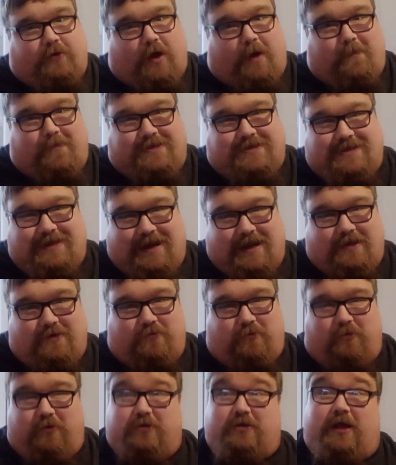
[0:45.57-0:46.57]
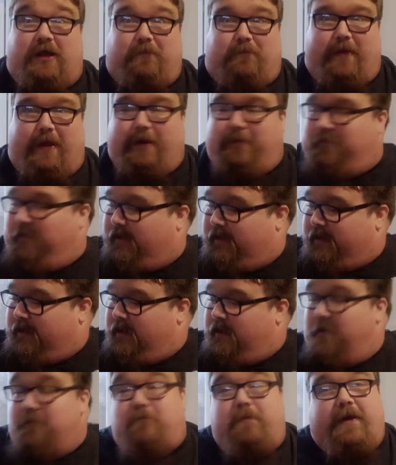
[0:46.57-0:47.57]
diamond select, or say big, but
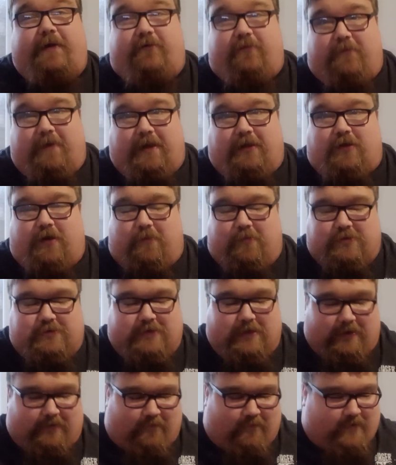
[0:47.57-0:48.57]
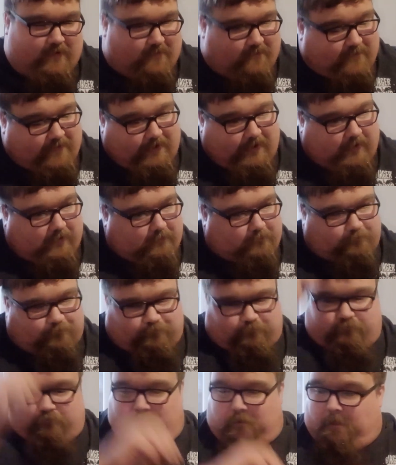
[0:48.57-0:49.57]
big for me, diamond select figure.
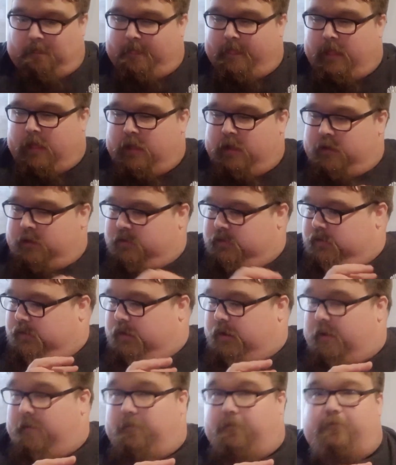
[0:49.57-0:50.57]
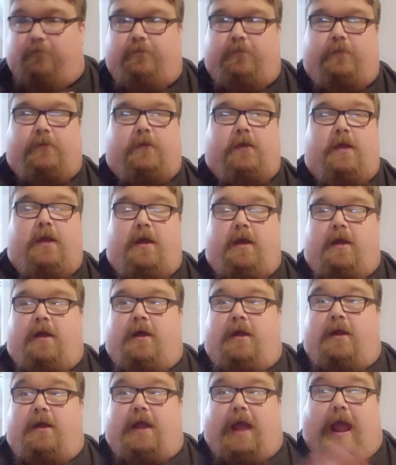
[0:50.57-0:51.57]
And
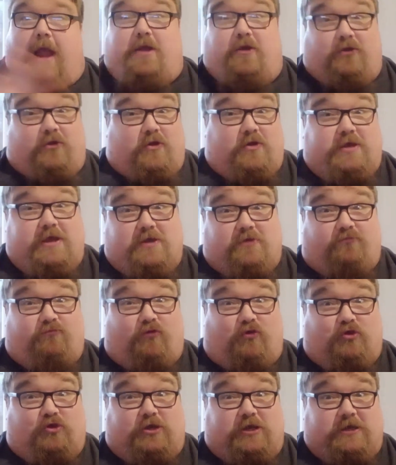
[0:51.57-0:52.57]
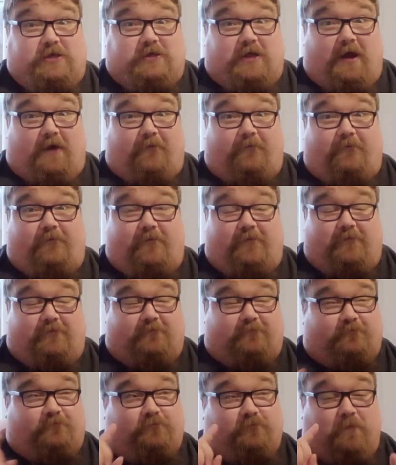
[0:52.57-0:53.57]
you're going to see some raunchy
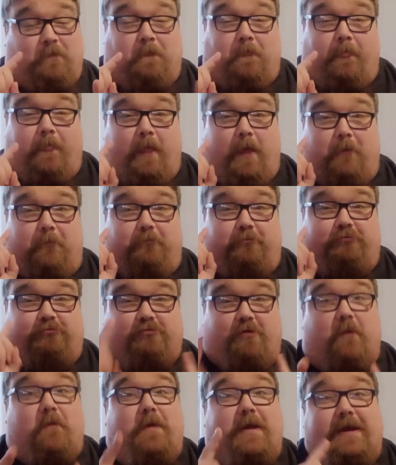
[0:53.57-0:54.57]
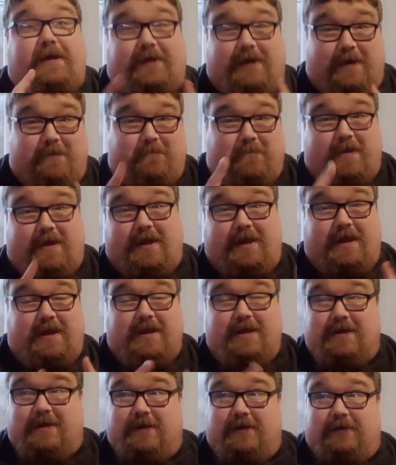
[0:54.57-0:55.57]
stuff. Probably get
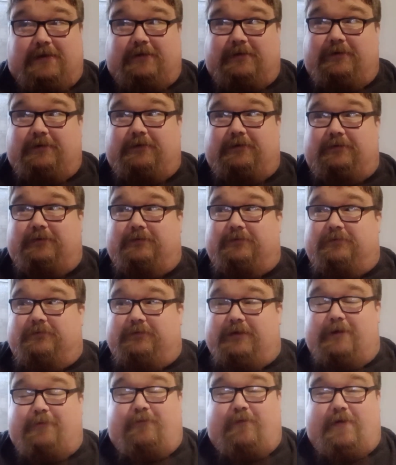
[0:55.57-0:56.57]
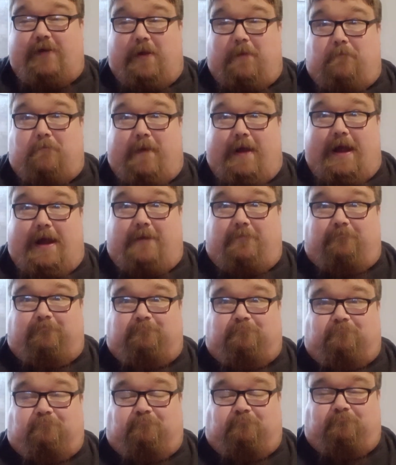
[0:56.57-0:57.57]
me this video banned
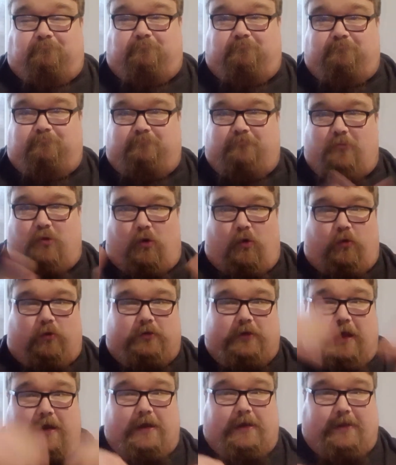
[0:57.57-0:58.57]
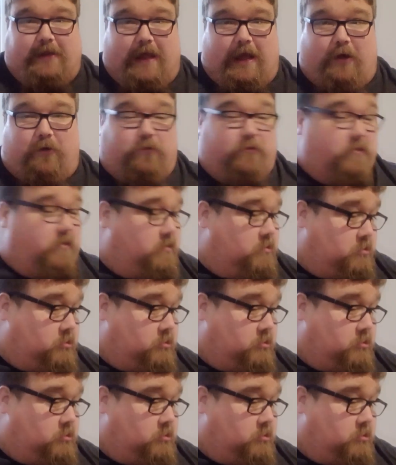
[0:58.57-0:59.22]
or taken down.